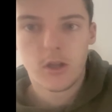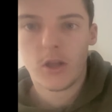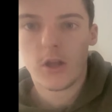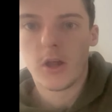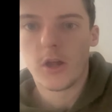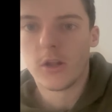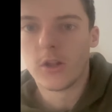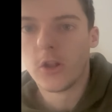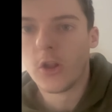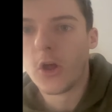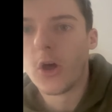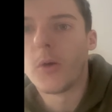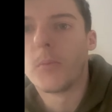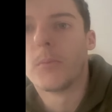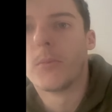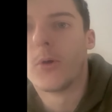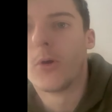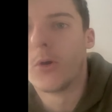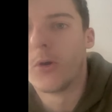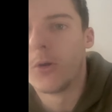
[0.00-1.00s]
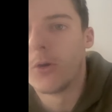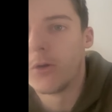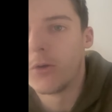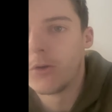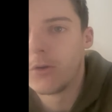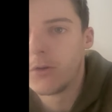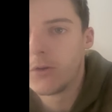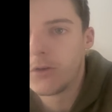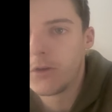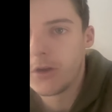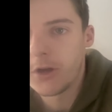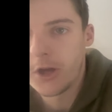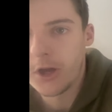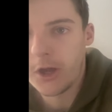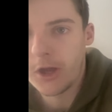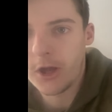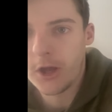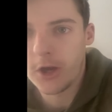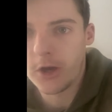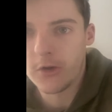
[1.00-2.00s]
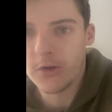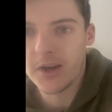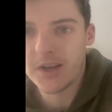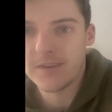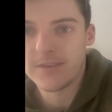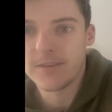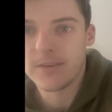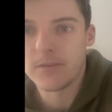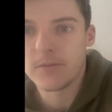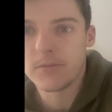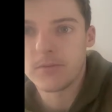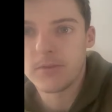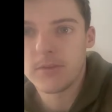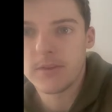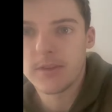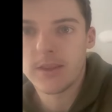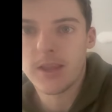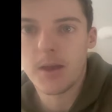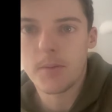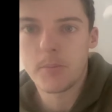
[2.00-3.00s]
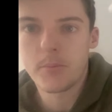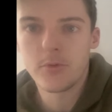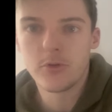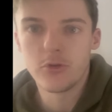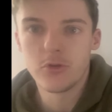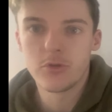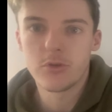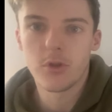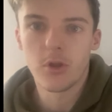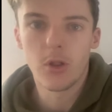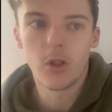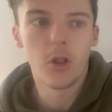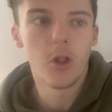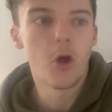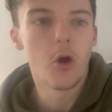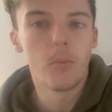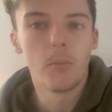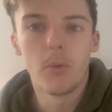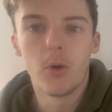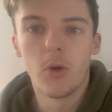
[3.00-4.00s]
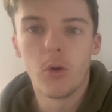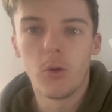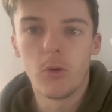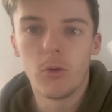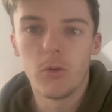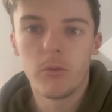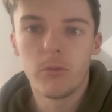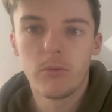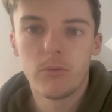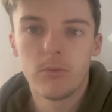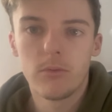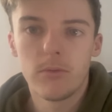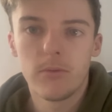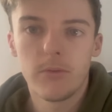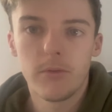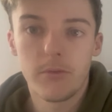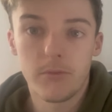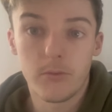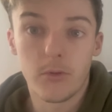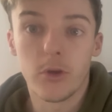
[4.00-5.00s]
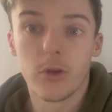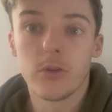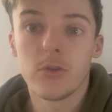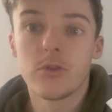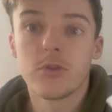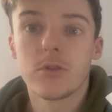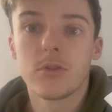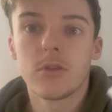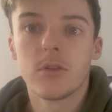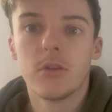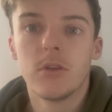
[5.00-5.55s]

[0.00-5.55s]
a lot more aggressive. That produced a lot more thrust